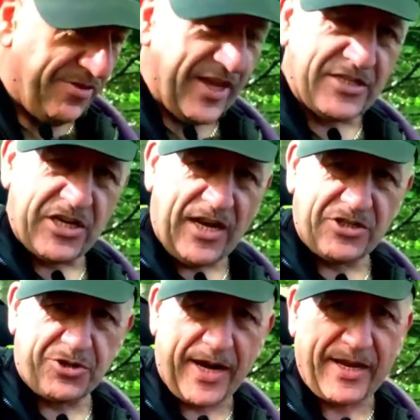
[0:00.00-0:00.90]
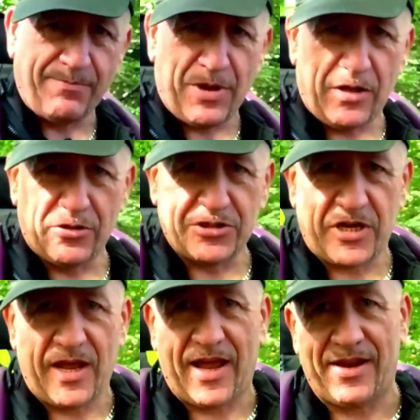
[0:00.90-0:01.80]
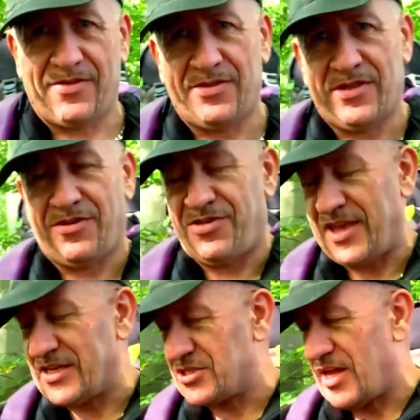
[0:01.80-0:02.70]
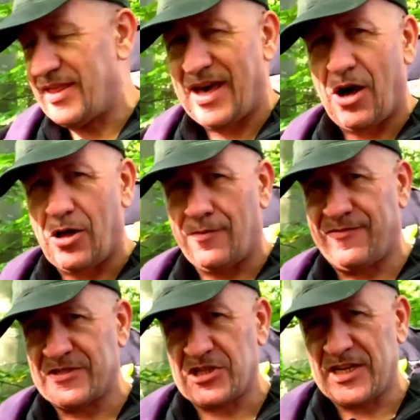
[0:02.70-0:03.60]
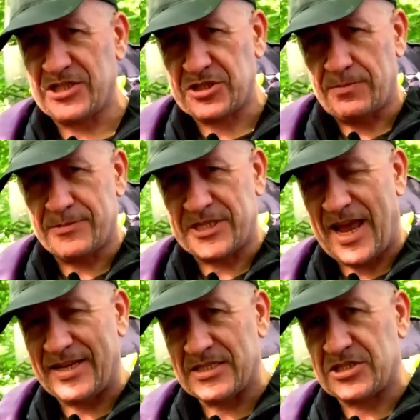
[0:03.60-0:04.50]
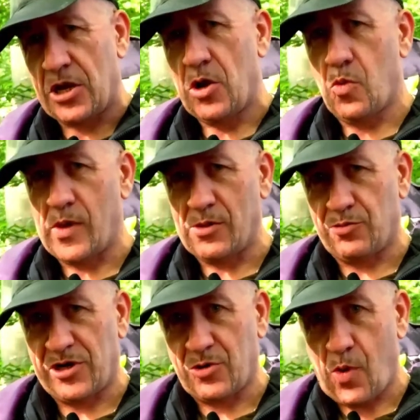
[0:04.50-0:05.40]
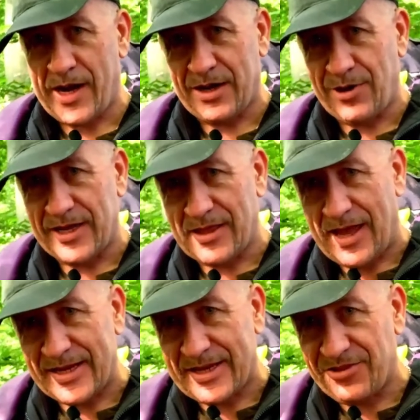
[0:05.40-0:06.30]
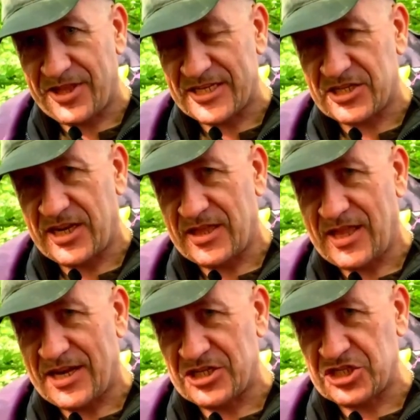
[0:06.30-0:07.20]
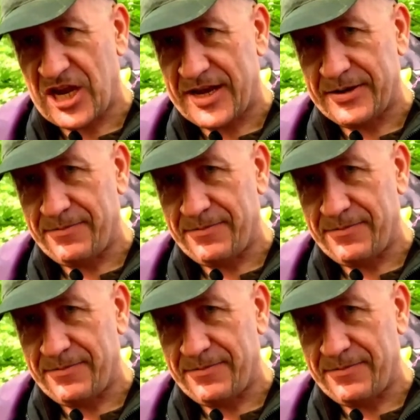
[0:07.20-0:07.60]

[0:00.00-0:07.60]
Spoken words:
Things like trekking poles and things like that, obviously some tents will require it, like this lanshan,